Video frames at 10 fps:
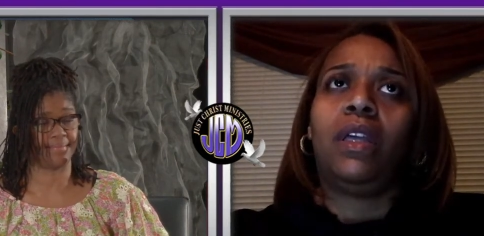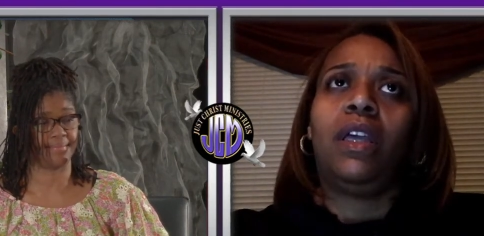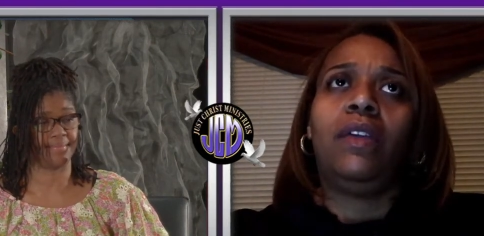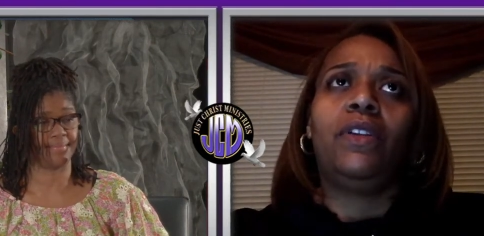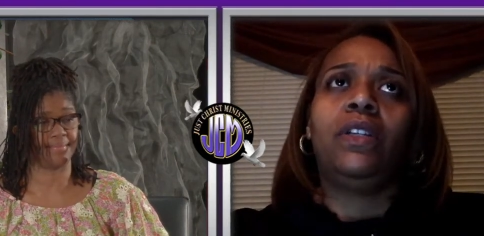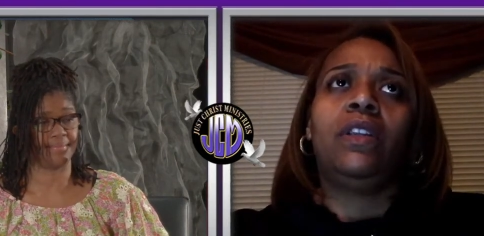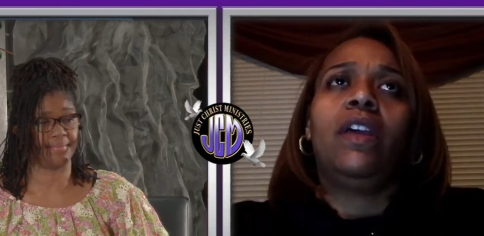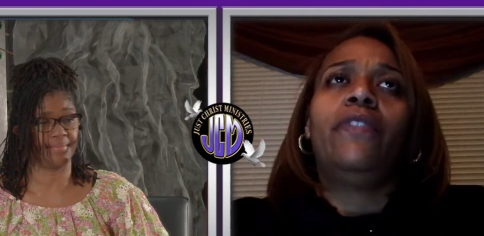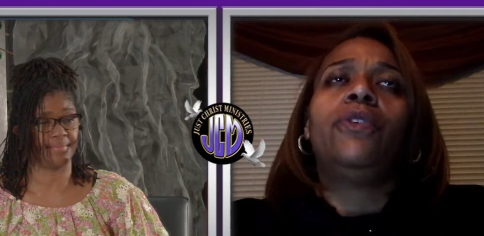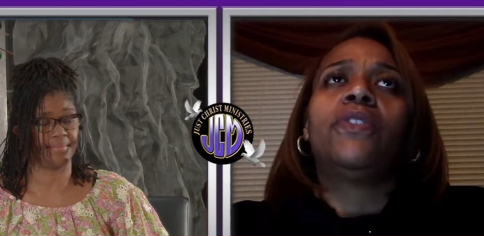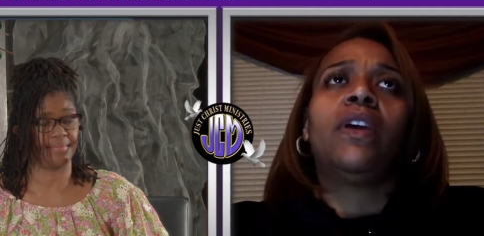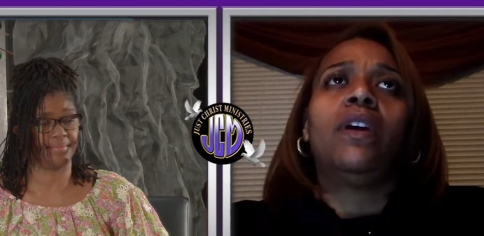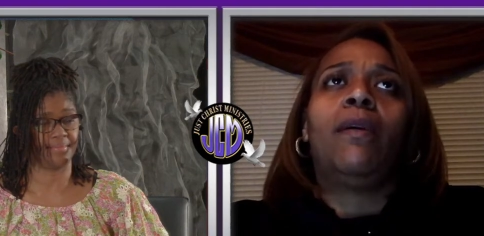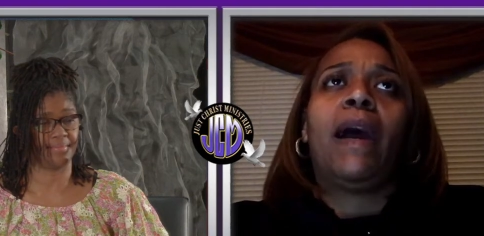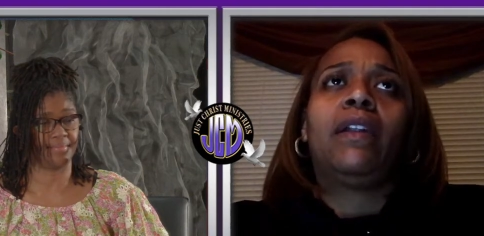Speaker 1: even if you
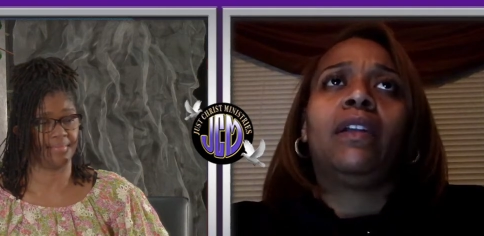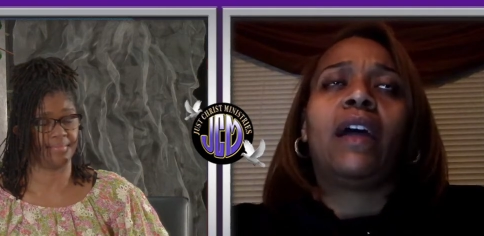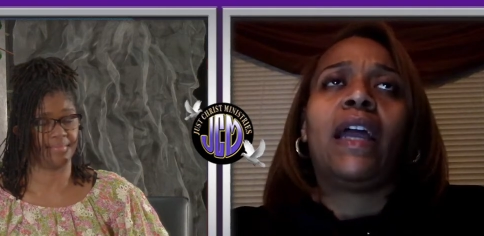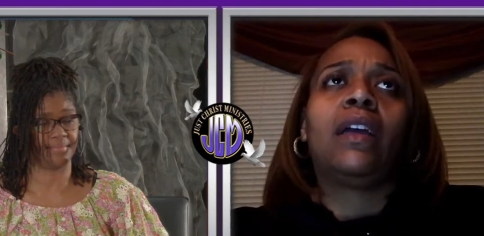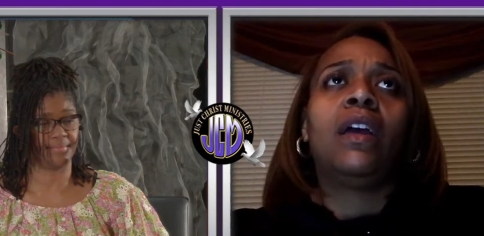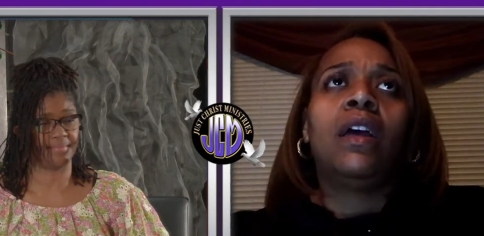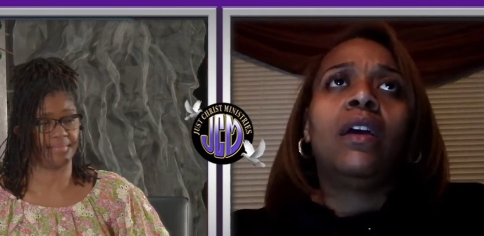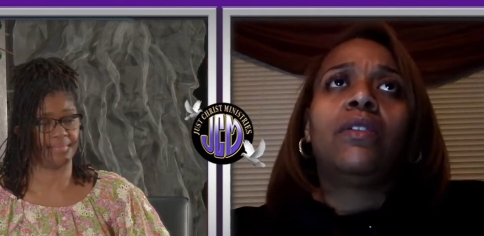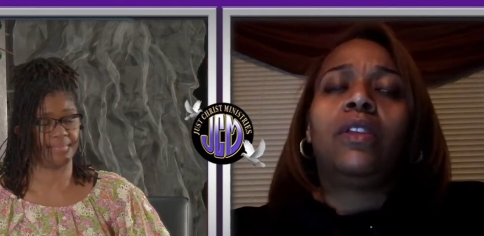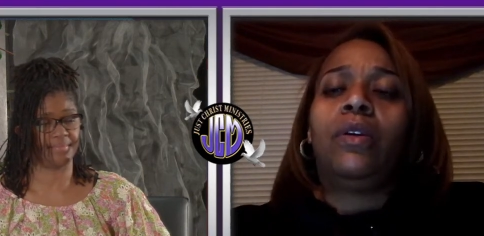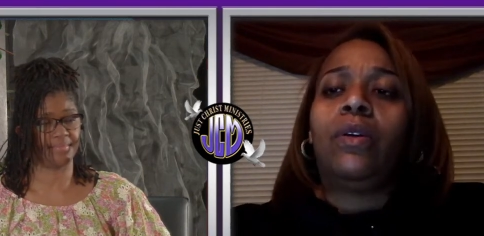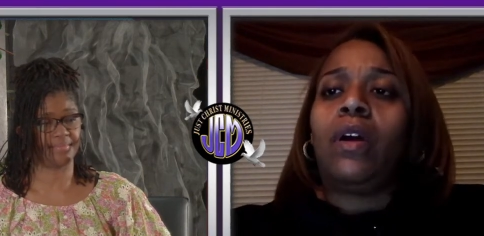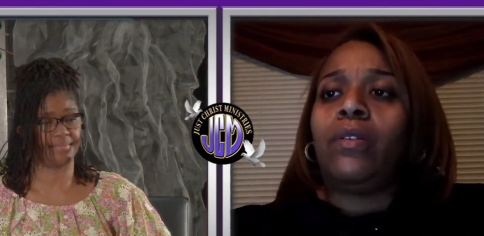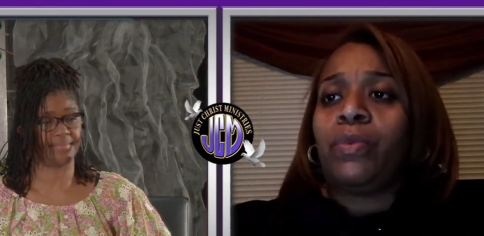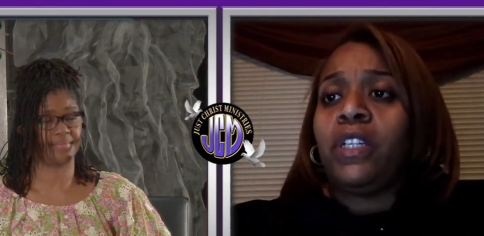think about it, like the
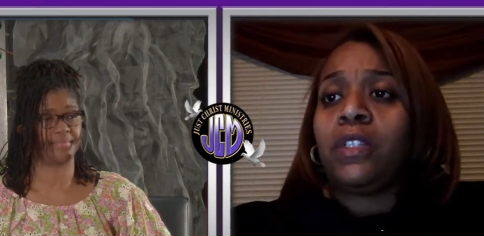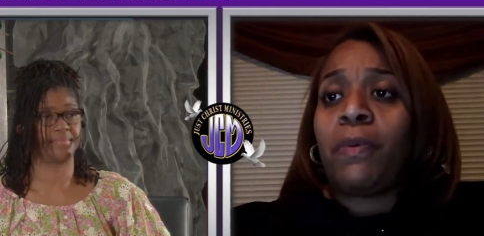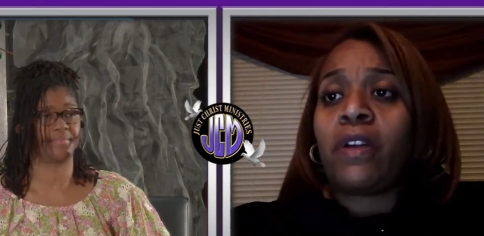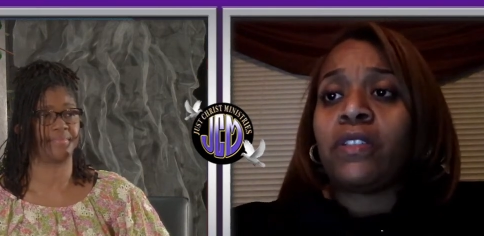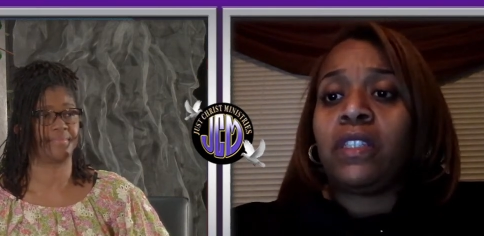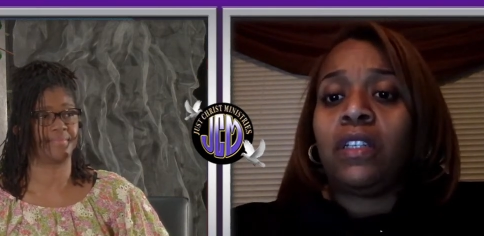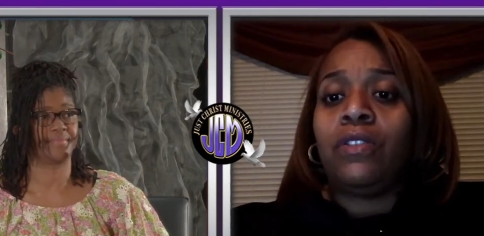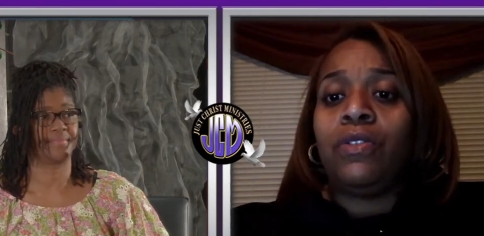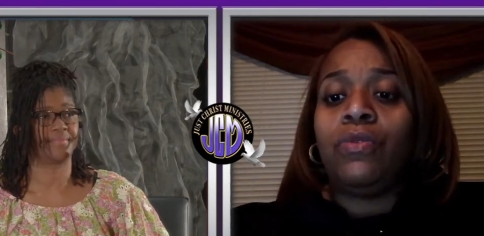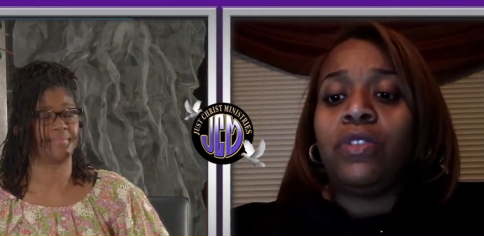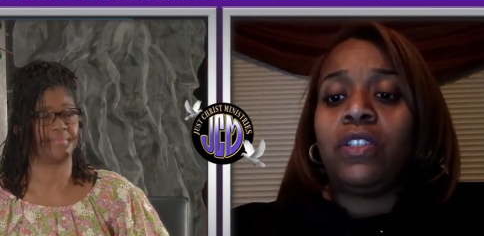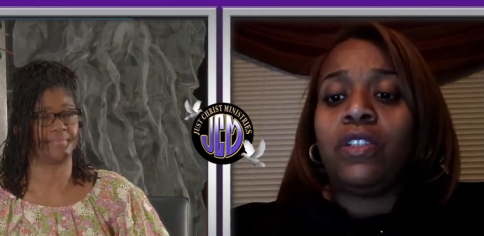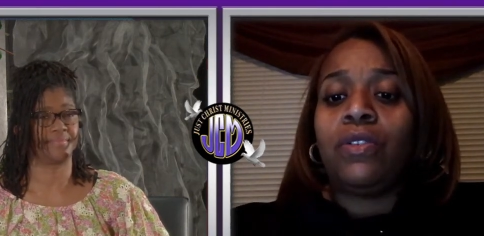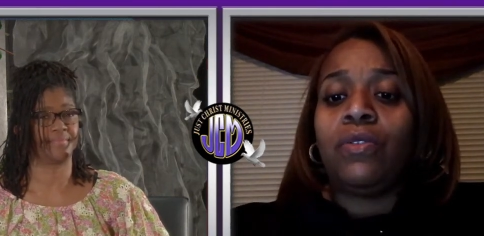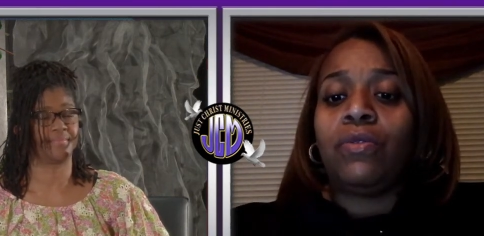a rich person, you
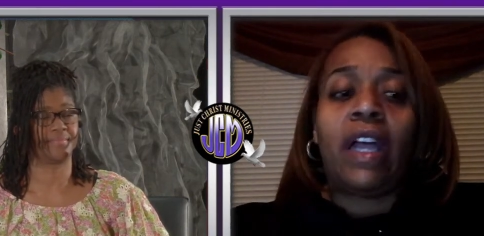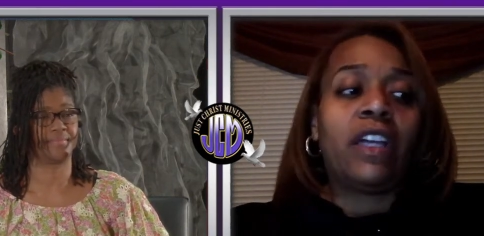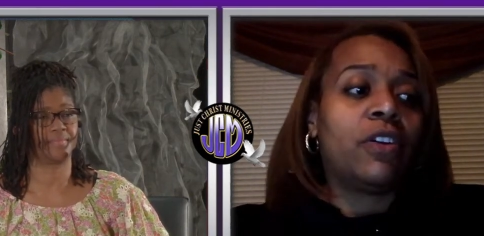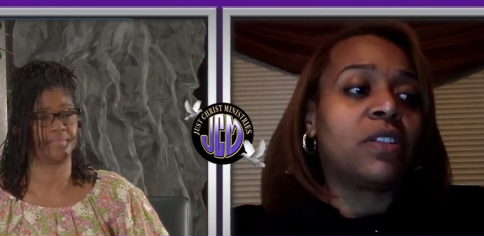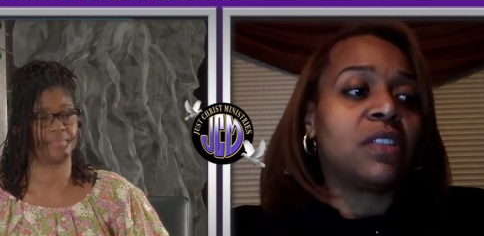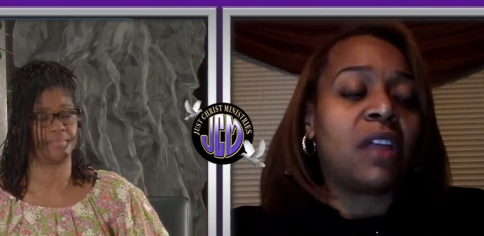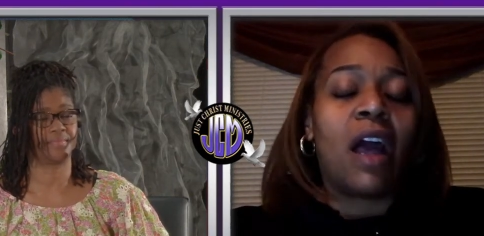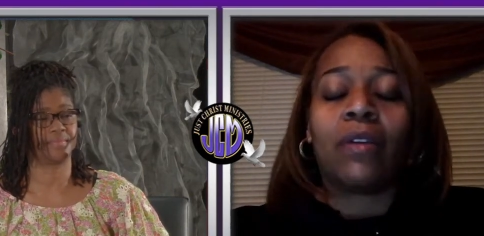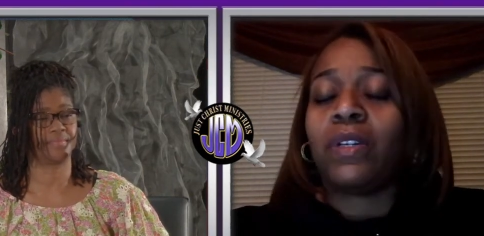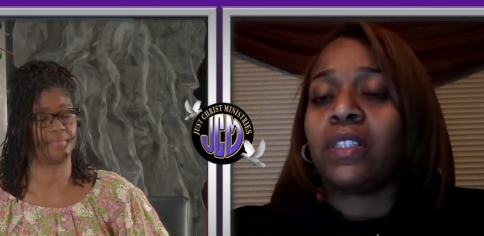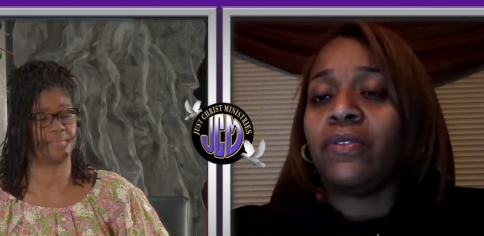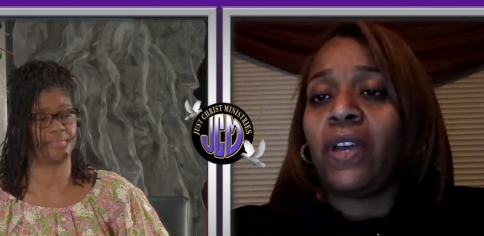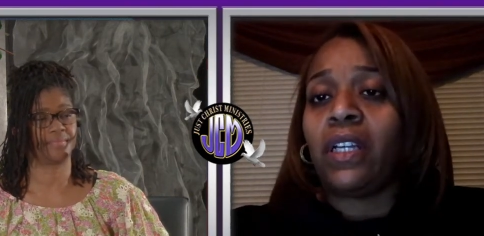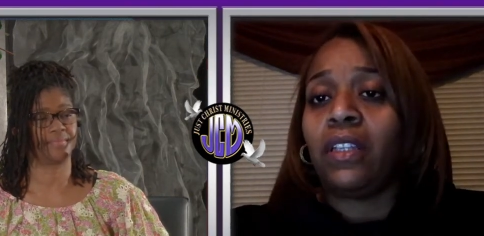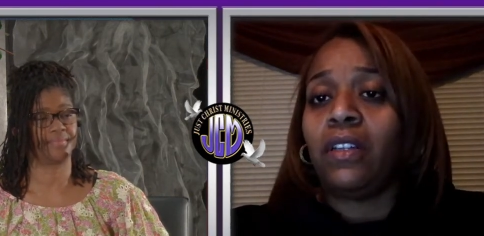still like your stock was
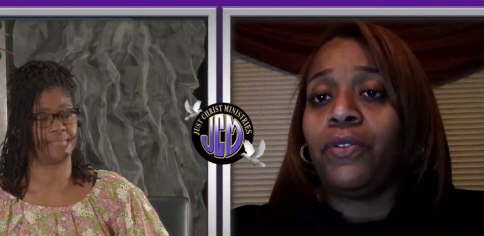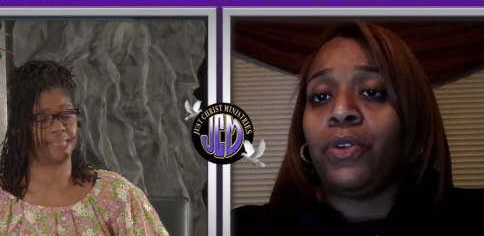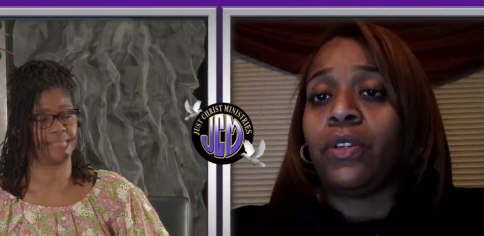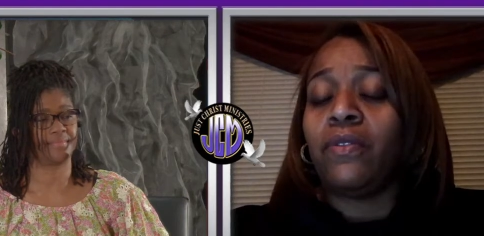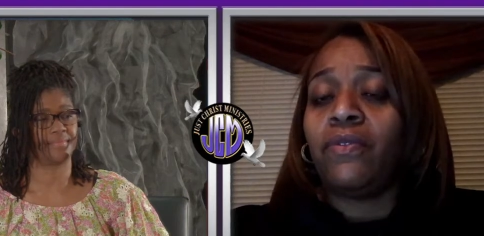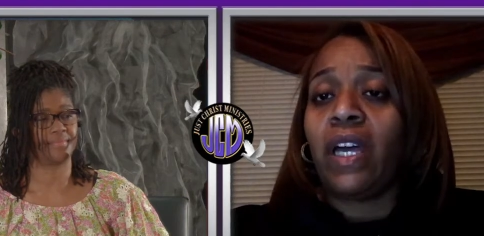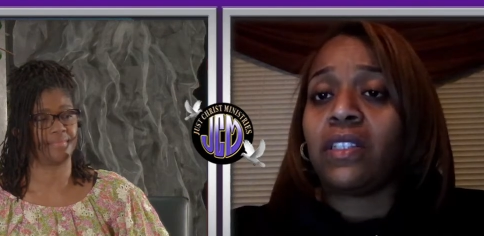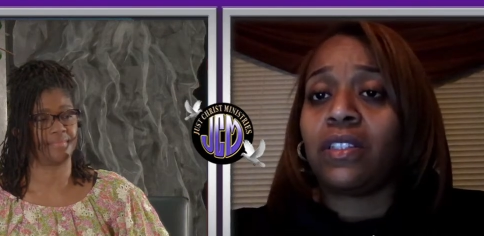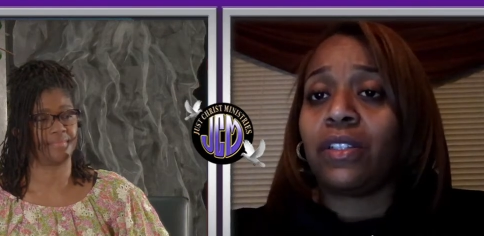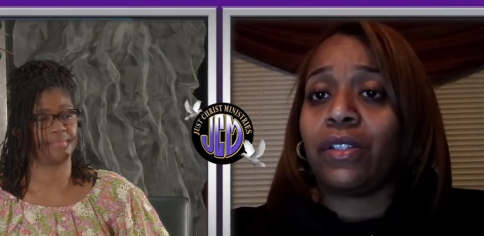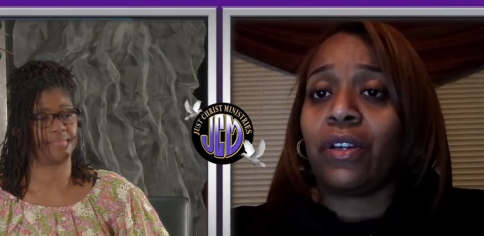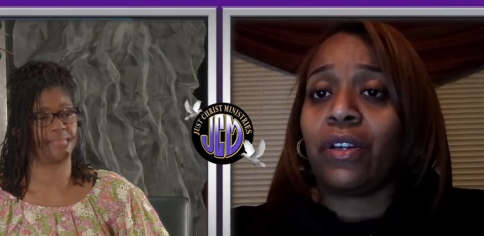affected if you're an investor.